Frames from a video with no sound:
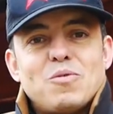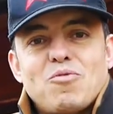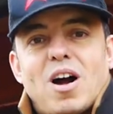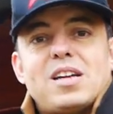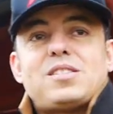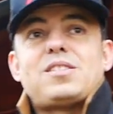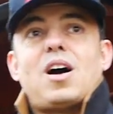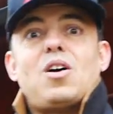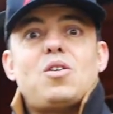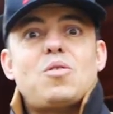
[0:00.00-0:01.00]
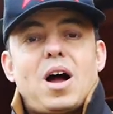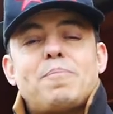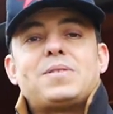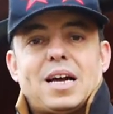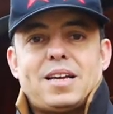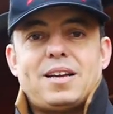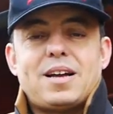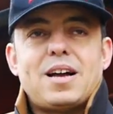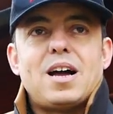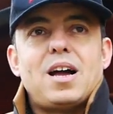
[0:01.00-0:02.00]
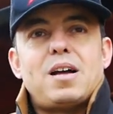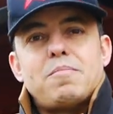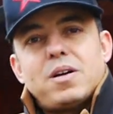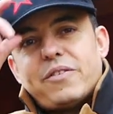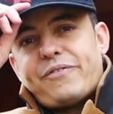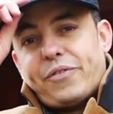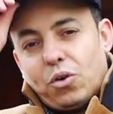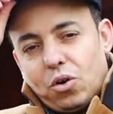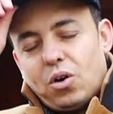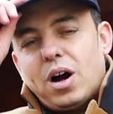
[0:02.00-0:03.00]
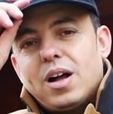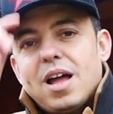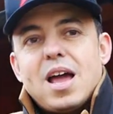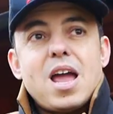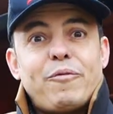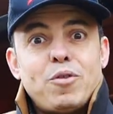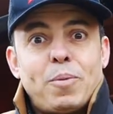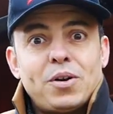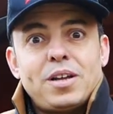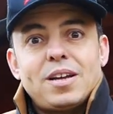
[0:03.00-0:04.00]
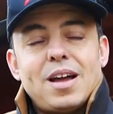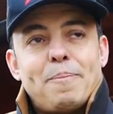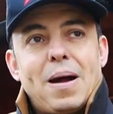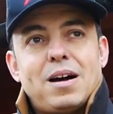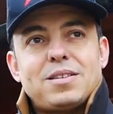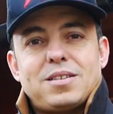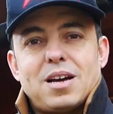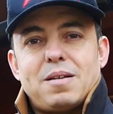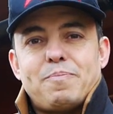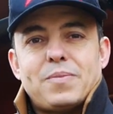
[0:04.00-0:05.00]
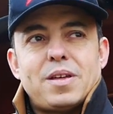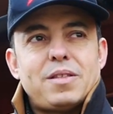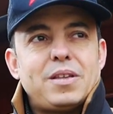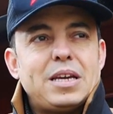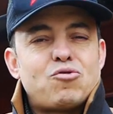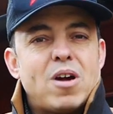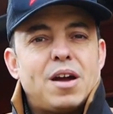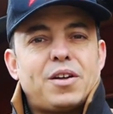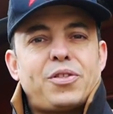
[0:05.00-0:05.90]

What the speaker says: Right, so update for everybody about the ground.